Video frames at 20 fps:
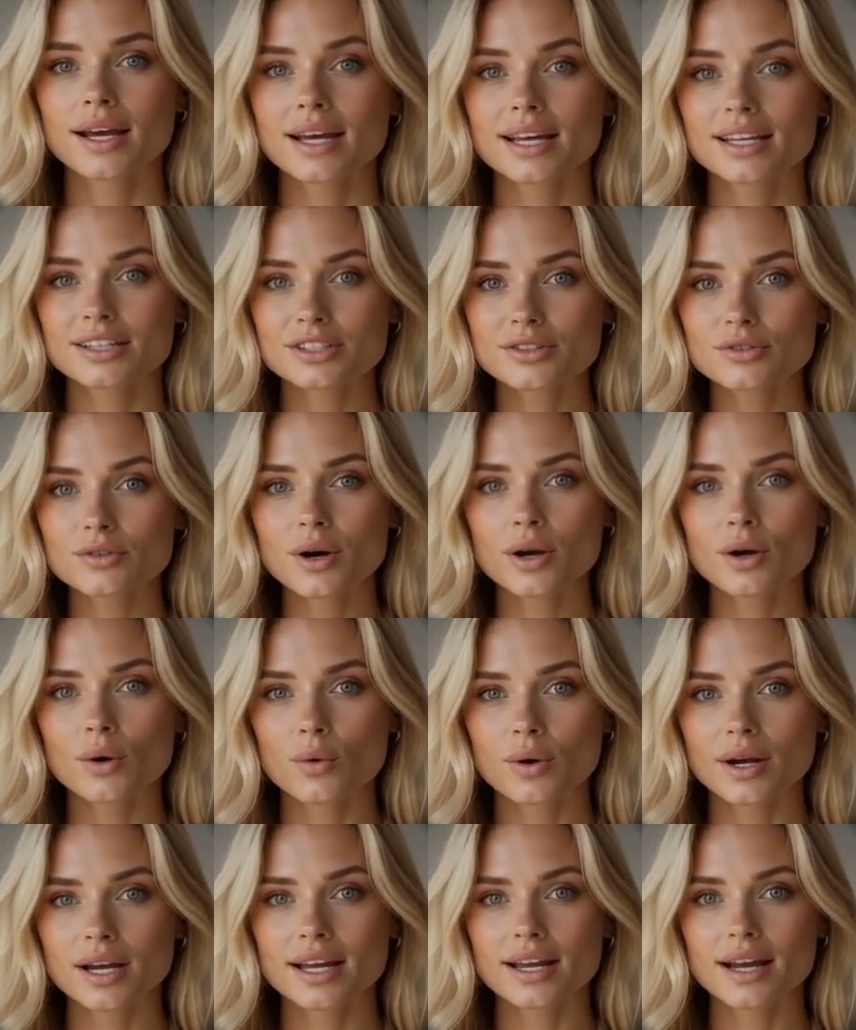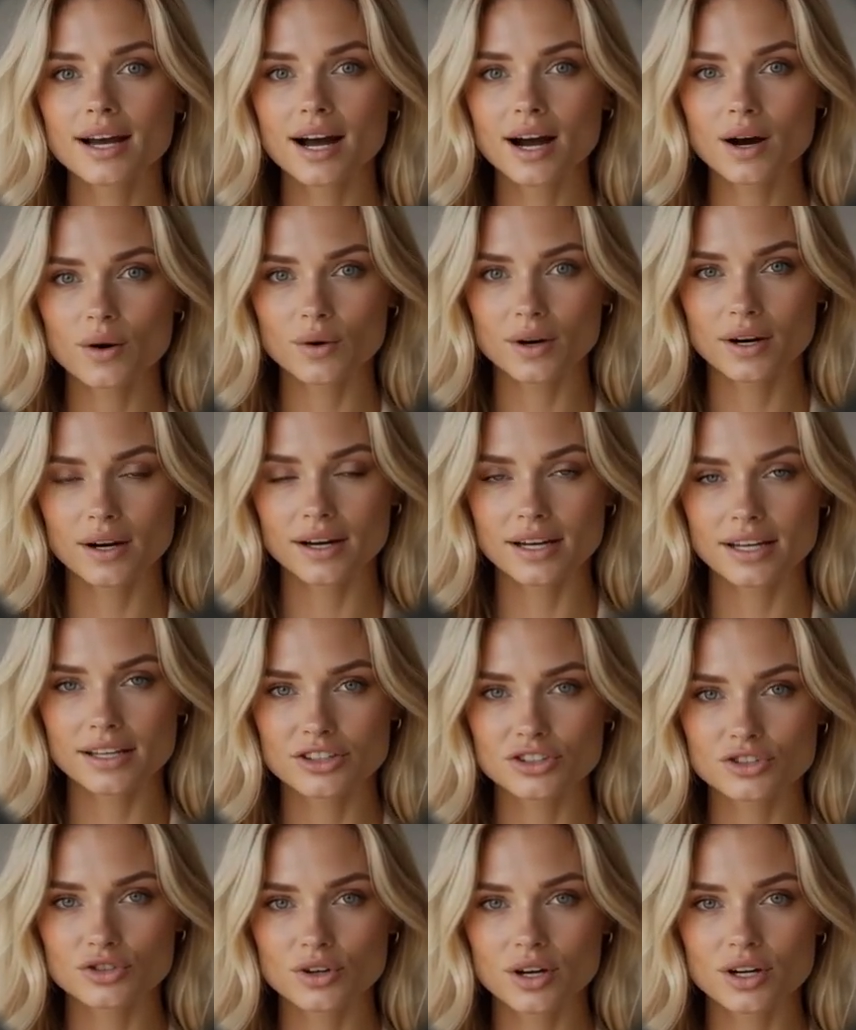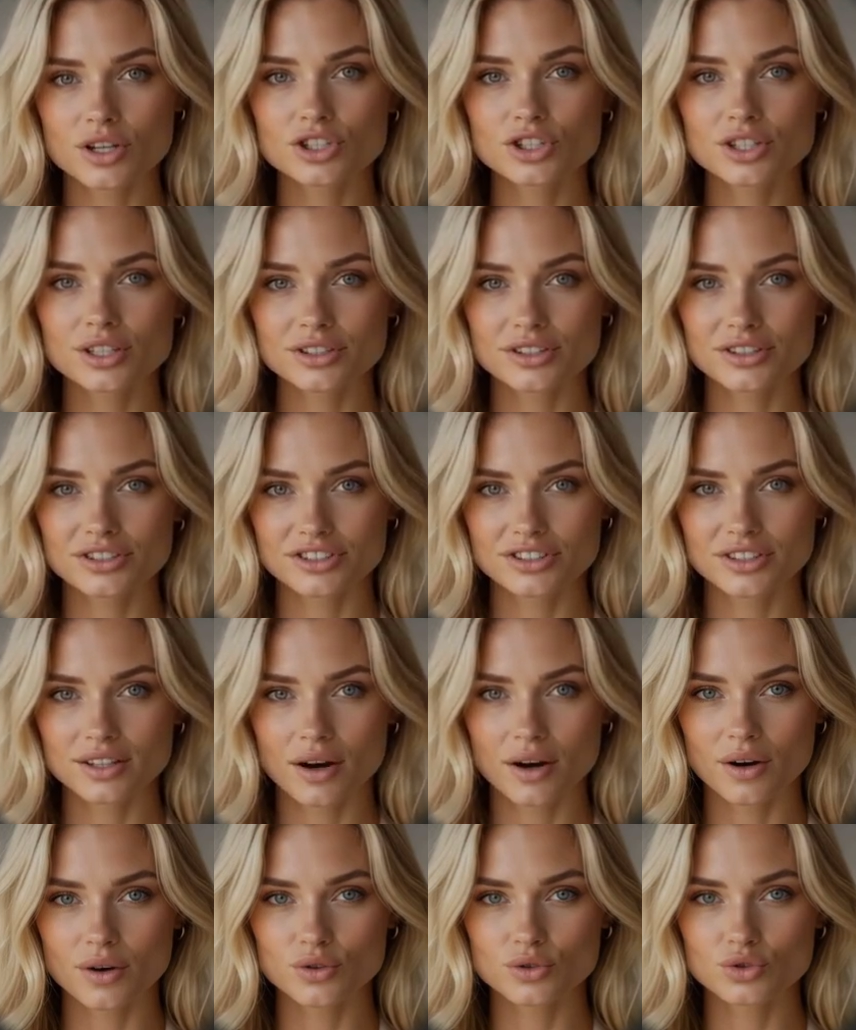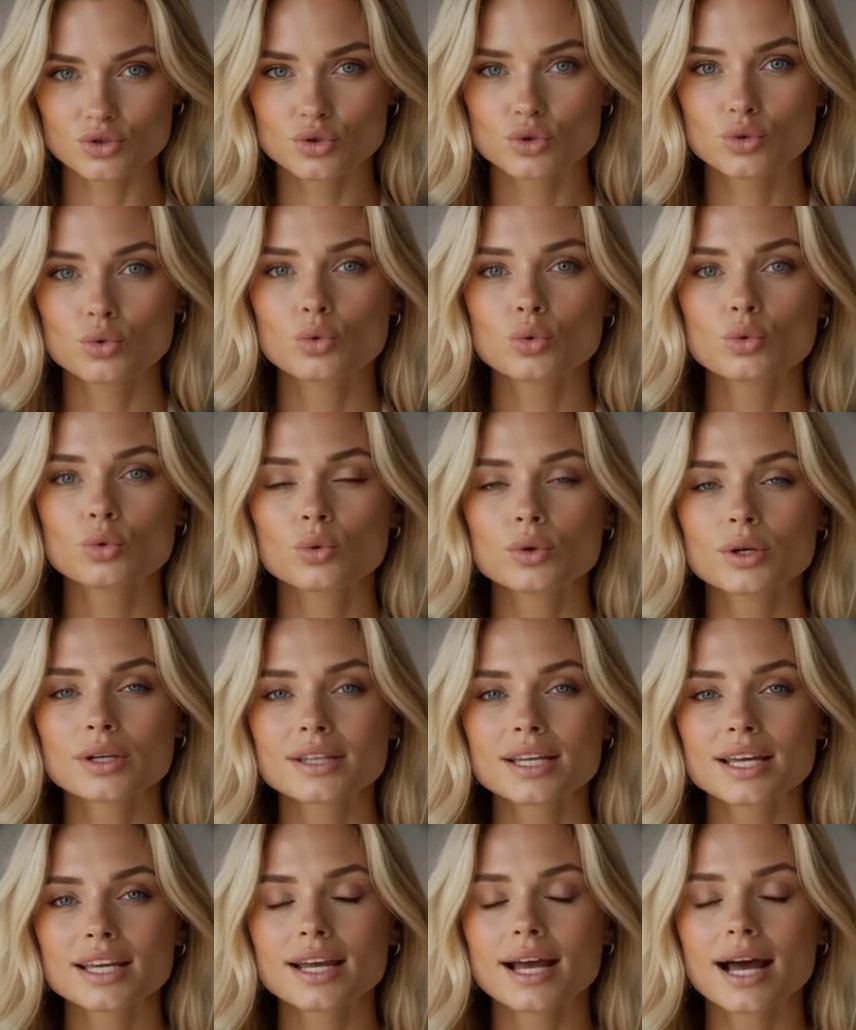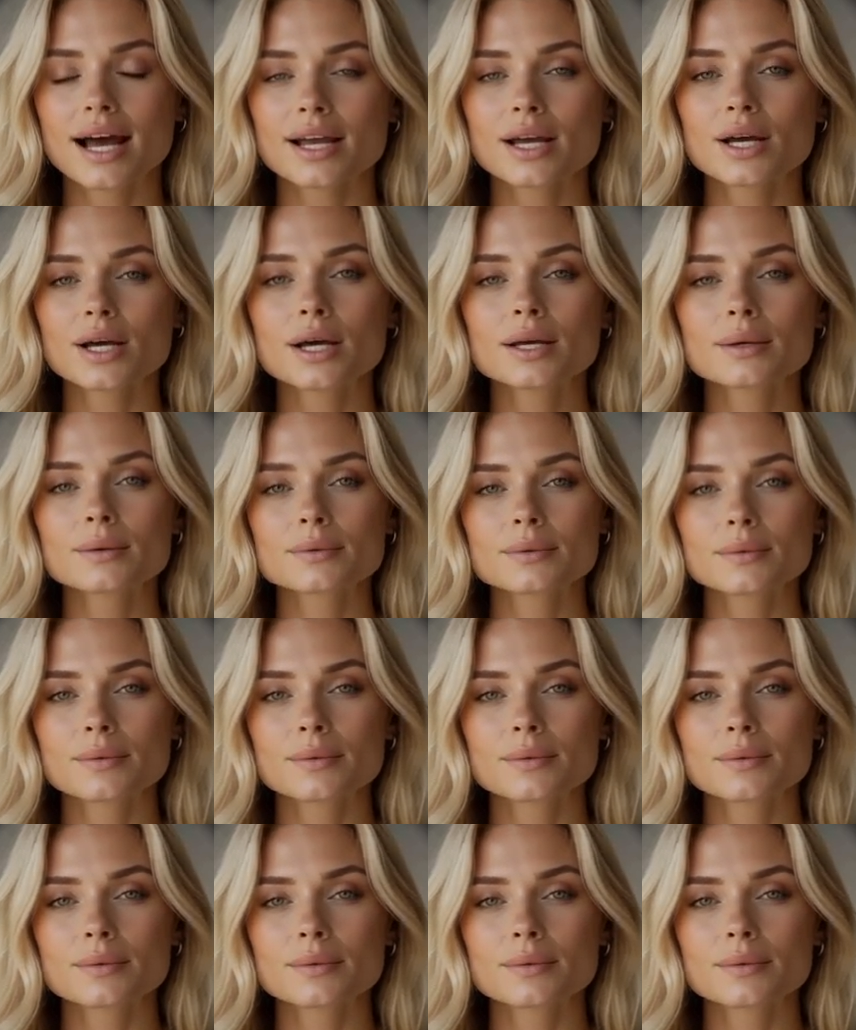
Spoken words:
It's following our instructions to the letter.